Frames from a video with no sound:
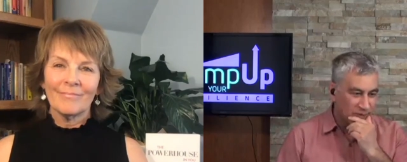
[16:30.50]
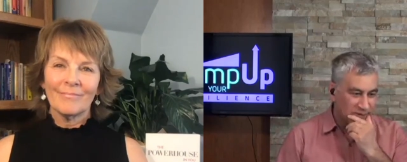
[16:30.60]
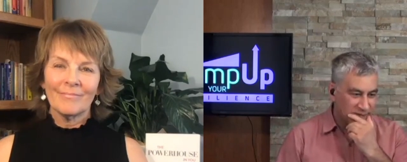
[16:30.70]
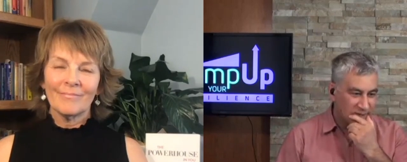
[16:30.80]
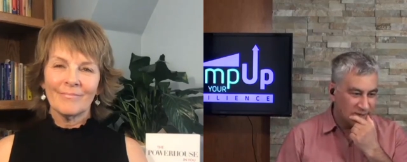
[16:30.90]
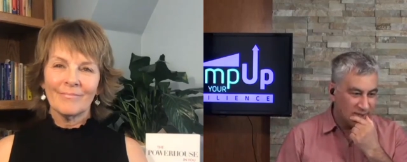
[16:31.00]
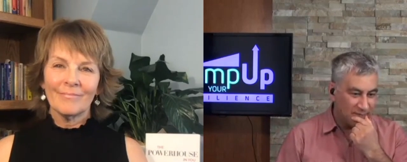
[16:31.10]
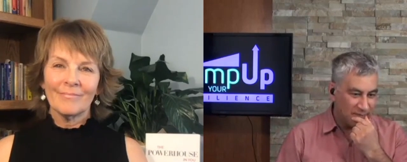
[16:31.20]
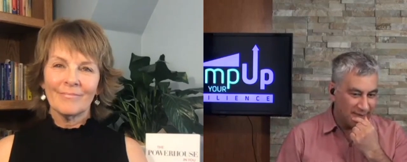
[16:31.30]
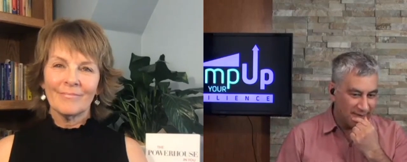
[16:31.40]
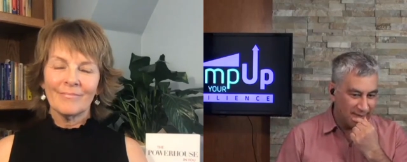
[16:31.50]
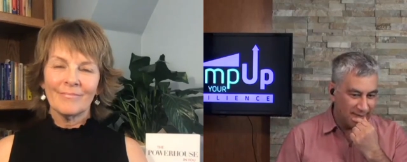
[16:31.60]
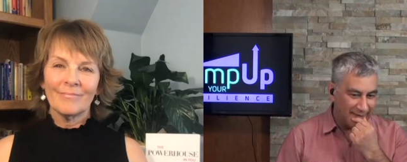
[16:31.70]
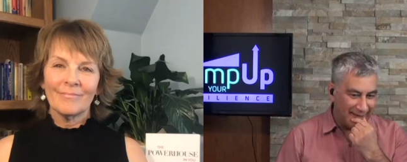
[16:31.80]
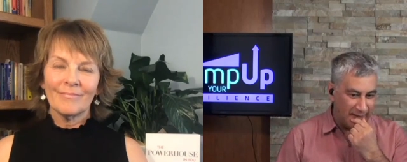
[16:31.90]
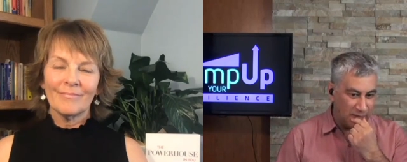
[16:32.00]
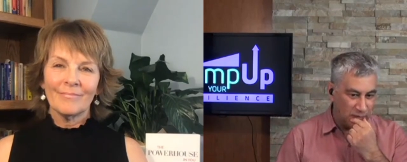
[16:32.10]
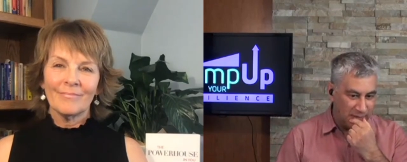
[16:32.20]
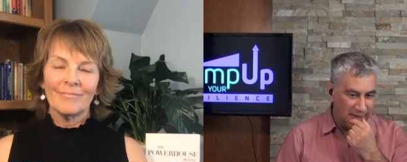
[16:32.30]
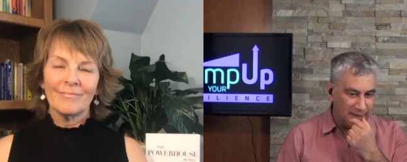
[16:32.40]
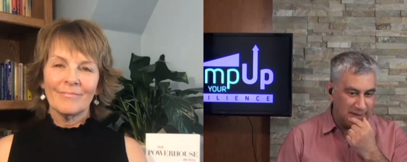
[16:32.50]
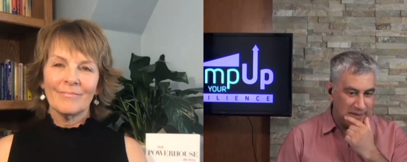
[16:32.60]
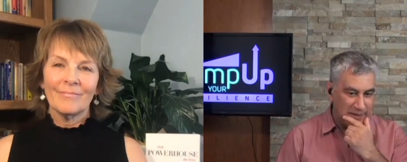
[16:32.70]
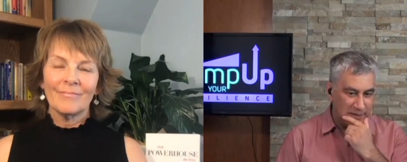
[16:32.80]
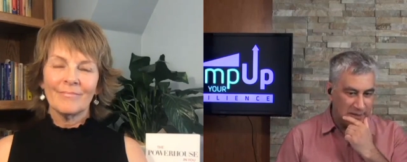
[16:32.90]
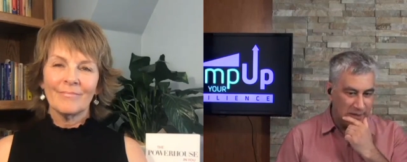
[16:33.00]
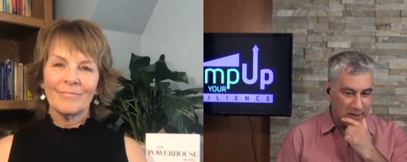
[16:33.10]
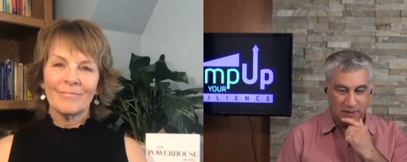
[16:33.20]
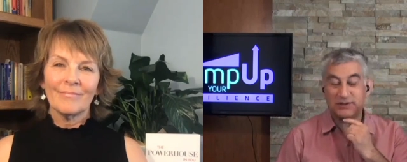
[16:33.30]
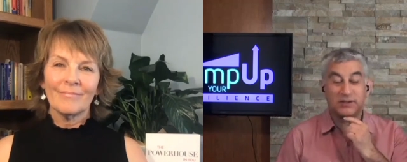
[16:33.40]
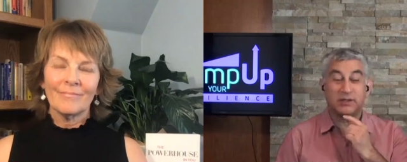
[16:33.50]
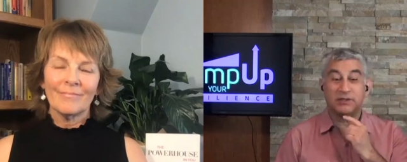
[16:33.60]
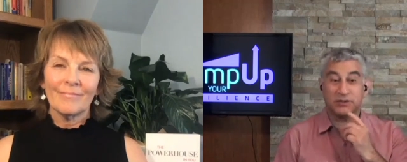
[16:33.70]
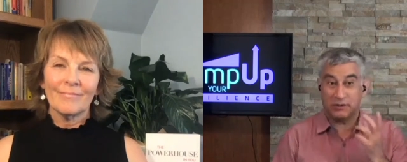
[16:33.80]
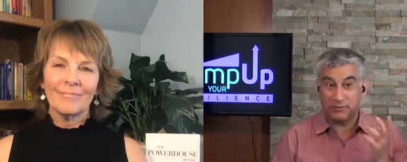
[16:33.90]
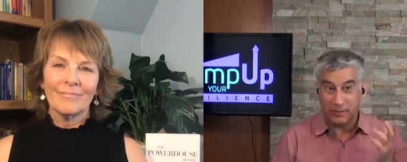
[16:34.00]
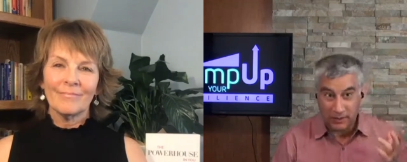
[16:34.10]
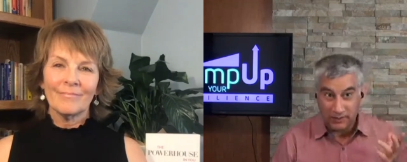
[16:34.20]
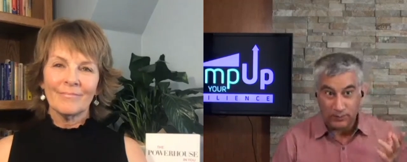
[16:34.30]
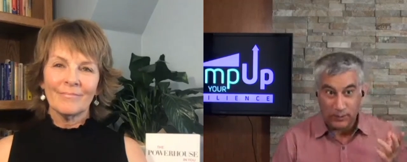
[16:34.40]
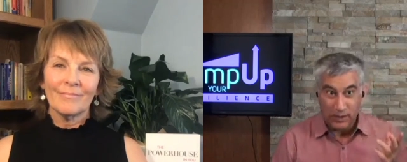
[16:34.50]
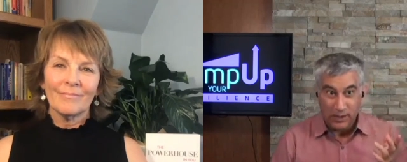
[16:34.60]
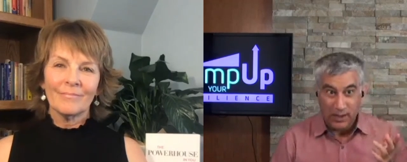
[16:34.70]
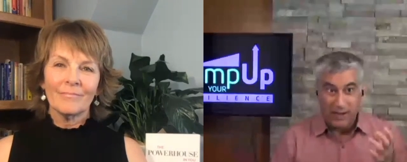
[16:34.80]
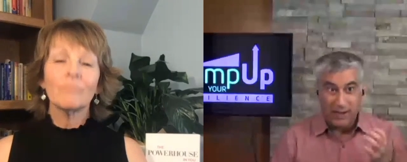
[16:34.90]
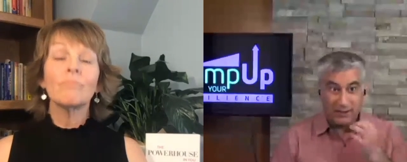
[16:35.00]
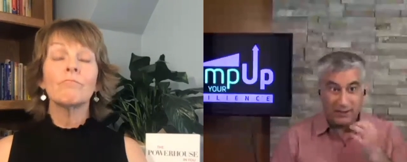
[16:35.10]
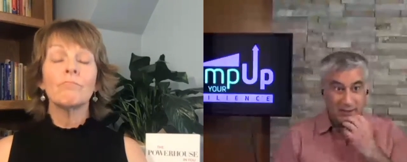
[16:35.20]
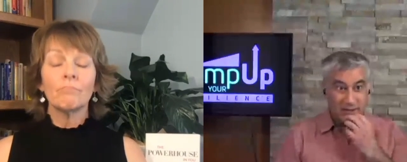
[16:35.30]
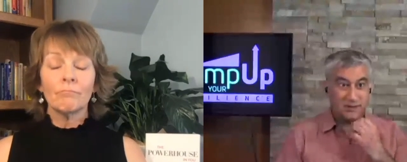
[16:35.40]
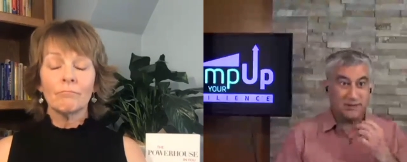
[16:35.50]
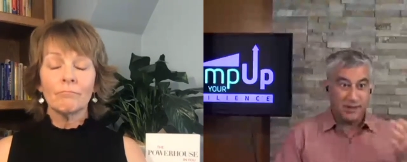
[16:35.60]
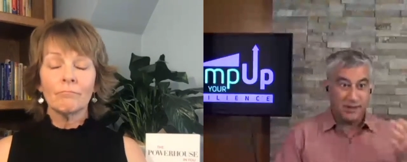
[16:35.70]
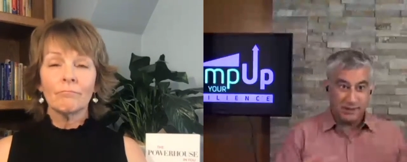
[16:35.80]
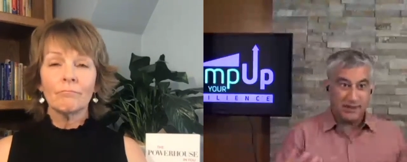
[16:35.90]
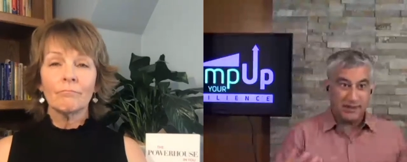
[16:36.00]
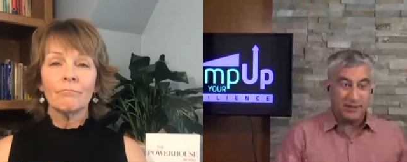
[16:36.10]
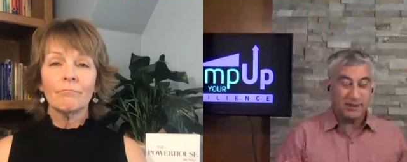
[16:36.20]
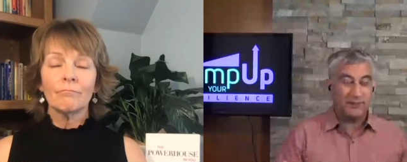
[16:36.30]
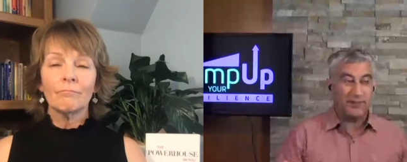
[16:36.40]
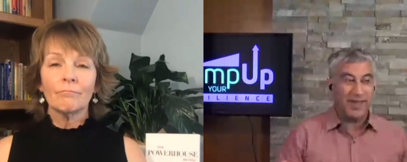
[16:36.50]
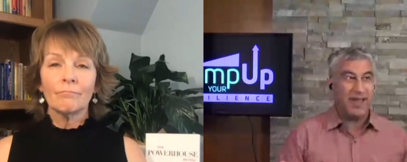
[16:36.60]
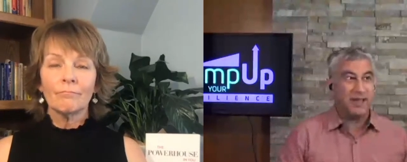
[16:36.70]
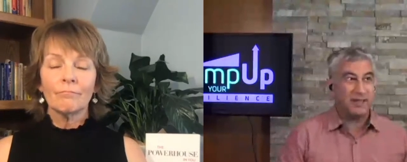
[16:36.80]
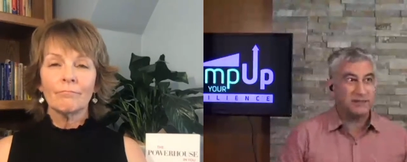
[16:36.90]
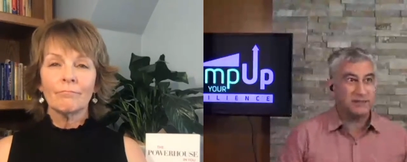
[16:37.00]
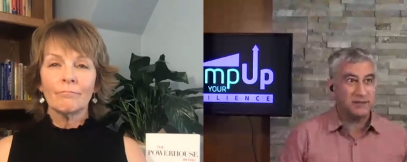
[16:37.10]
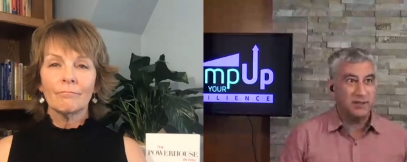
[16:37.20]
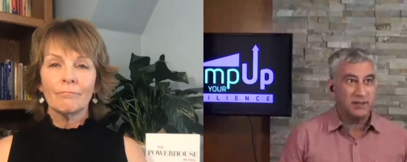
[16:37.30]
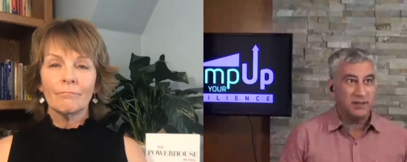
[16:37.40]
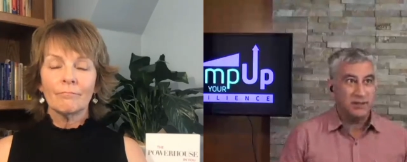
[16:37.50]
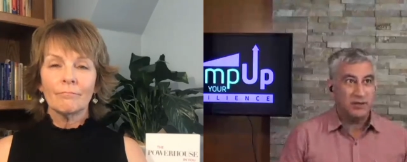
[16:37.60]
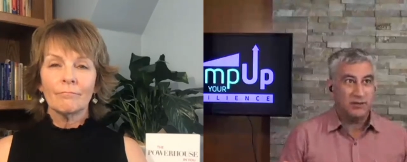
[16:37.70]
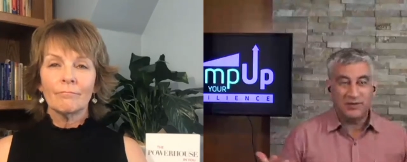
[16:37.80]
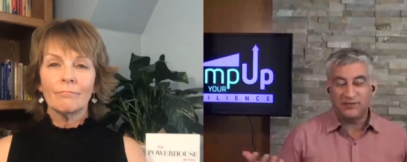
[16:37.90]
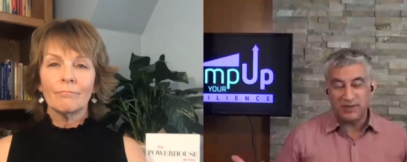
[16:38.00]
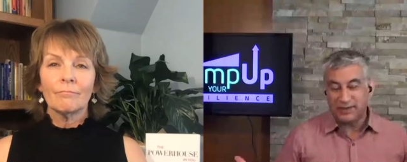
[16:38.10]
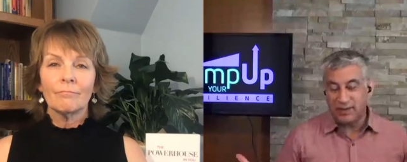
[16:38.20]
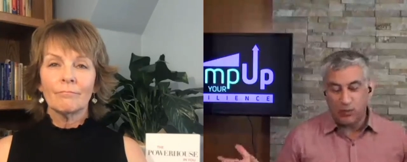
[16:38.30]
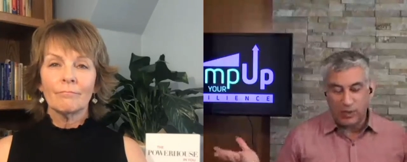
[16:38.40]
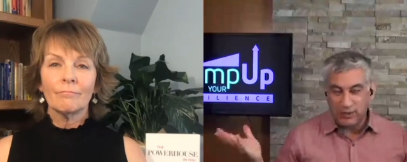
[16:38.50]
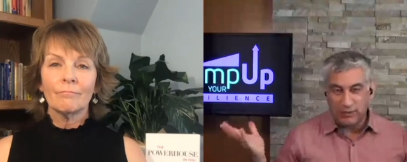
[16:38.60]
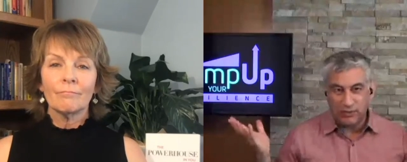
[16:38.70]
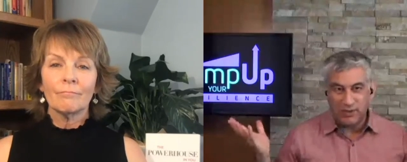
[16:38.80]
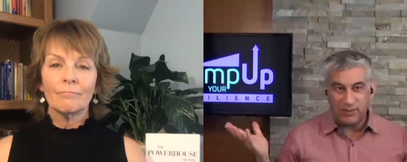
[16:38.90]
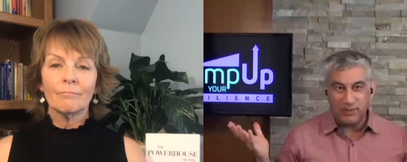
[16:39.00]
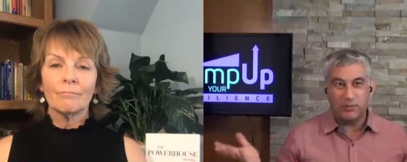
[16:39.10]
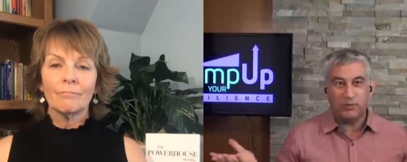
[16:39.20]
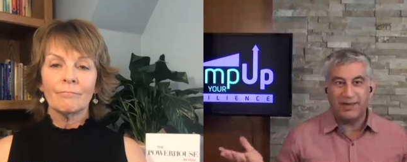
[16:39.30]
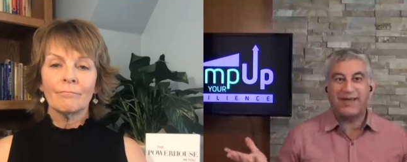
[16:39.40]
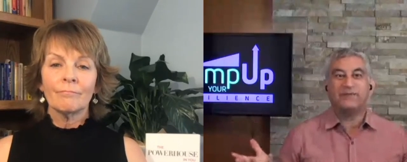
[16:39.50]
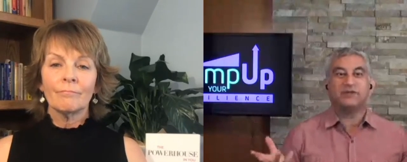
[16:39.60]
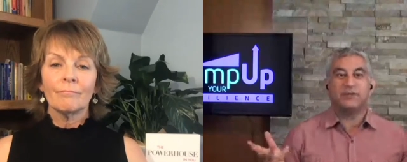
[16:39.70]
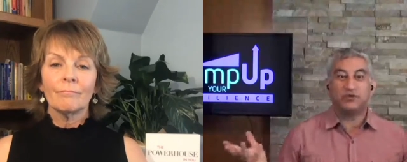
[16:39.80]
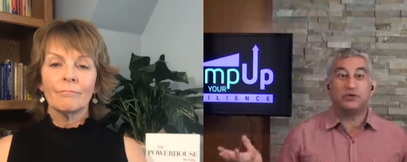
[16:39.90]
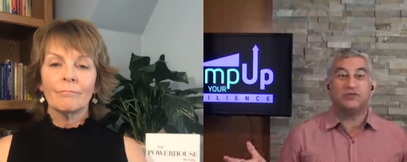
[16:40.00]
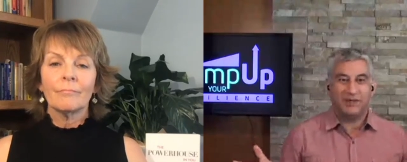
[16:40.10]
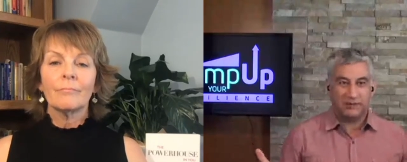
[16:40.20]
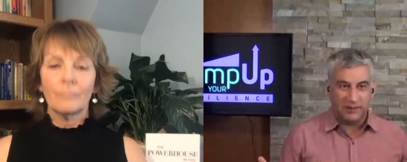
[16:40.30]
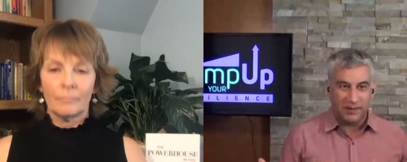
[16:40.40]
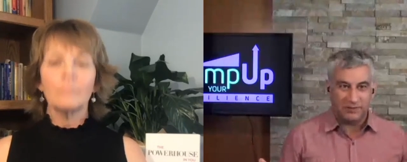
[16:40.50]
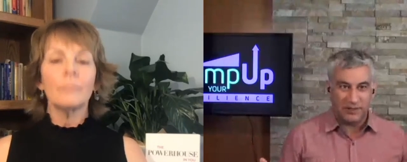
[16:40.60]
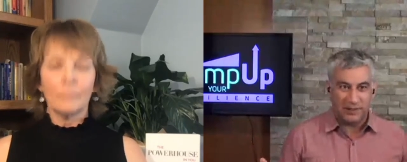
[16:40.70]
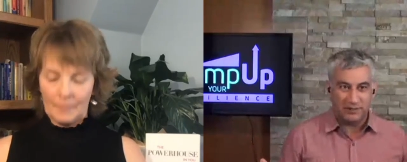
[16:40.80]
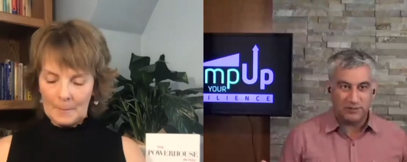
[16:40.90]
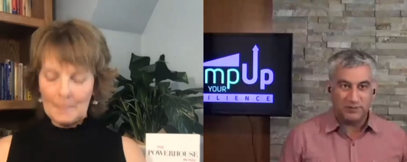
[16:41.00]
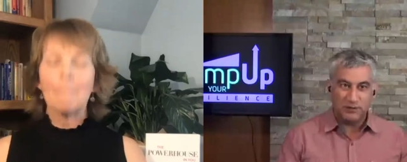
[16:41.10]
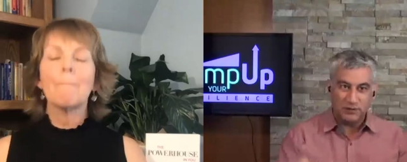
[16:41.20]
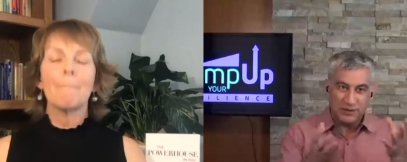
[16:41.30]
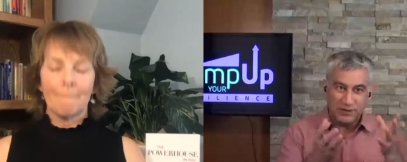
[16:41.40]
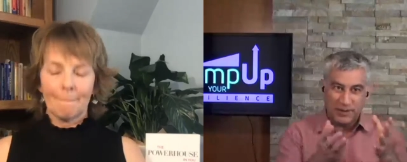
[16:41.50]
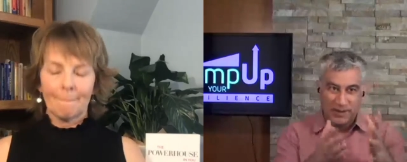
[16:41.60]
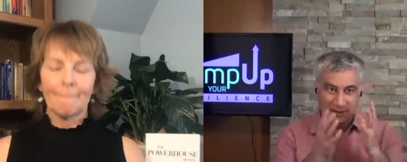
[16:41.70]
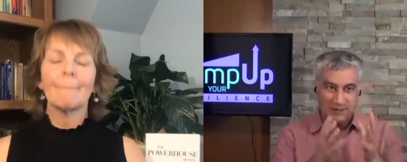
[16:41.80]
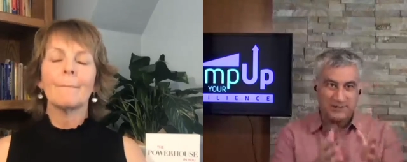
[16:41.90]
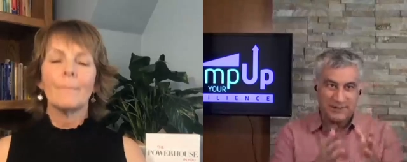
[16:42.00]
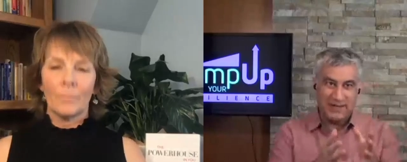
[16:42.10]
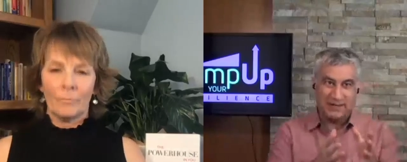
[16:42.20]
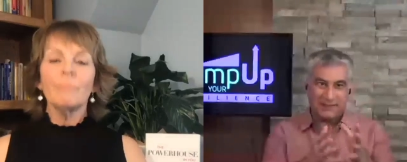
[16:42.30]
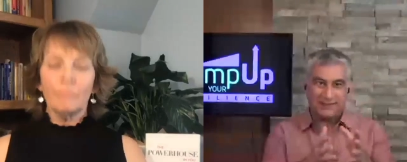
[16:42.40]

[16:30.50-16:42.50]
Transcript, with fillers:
Speaker 1: said something that really honestly concerned me. And it's that, that in the past, you know, they've said that one in three people will have some sort of mental health challenge. But you said the latest data